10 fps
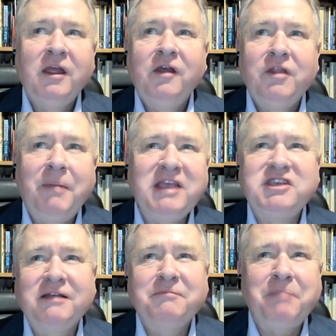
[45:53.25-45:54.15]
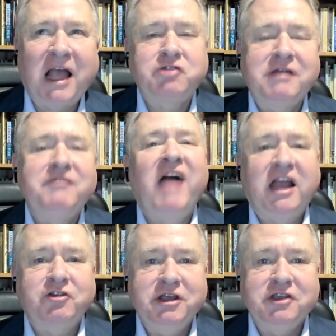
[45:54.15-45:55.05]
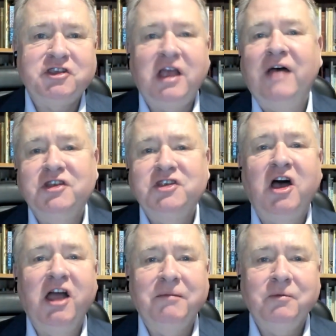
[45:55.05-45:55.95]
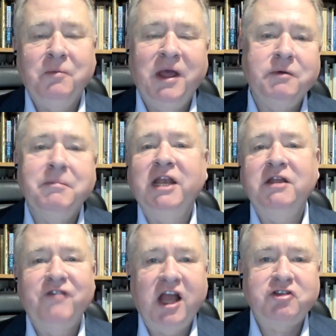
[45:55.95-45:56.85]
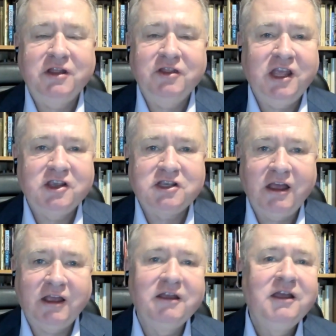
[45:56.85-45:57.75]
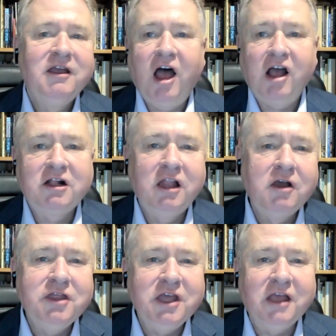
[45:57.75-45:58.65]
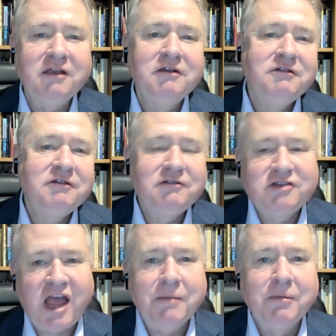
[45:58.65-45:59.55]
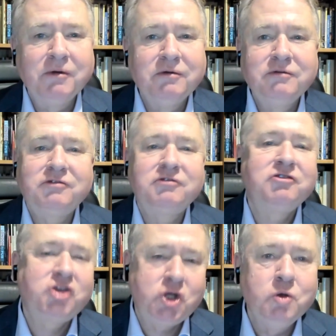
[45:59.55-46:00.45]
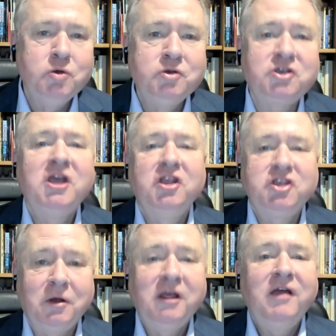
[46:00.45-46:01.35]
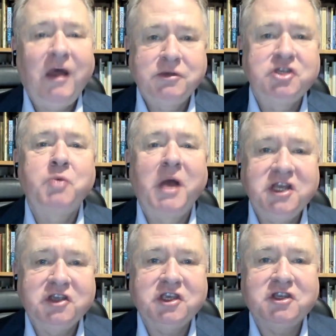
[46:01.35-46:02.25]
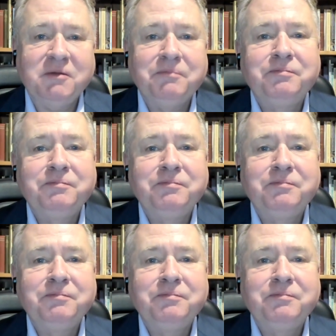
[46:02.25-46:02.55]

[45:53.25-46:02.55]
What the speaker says: basic backstreet factories at the time, where they were manufacturing things like clothing, tables, shoes, and so on. That was the sweating system.